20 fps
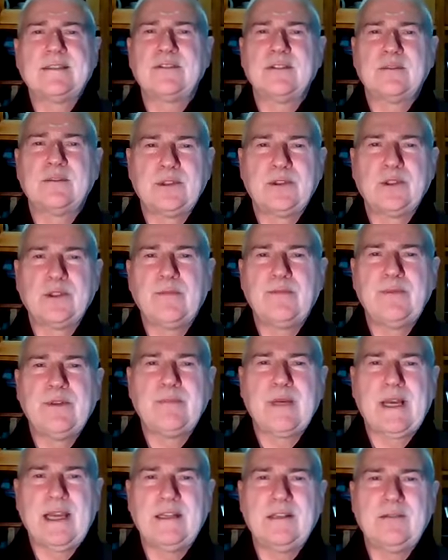to absorb the
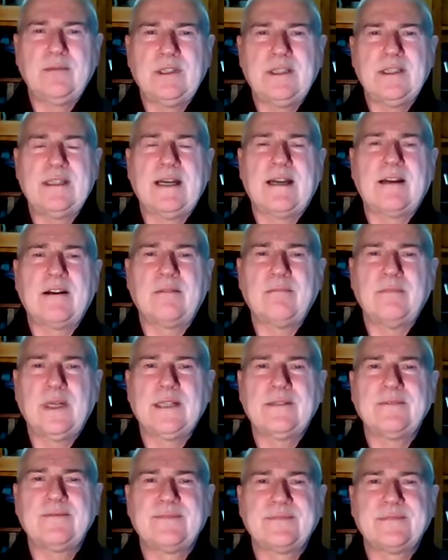mind with the
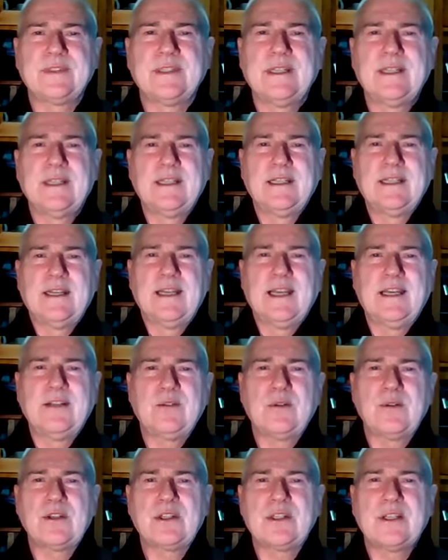Dharma, and
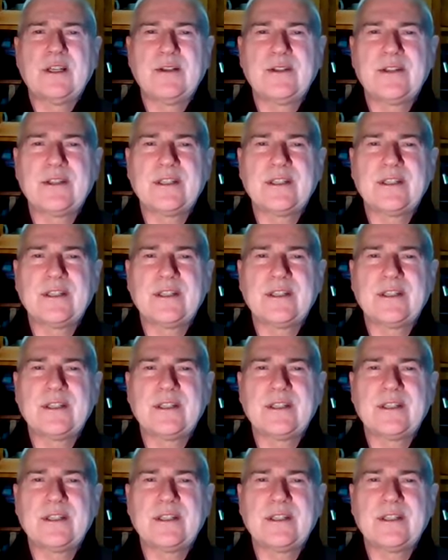also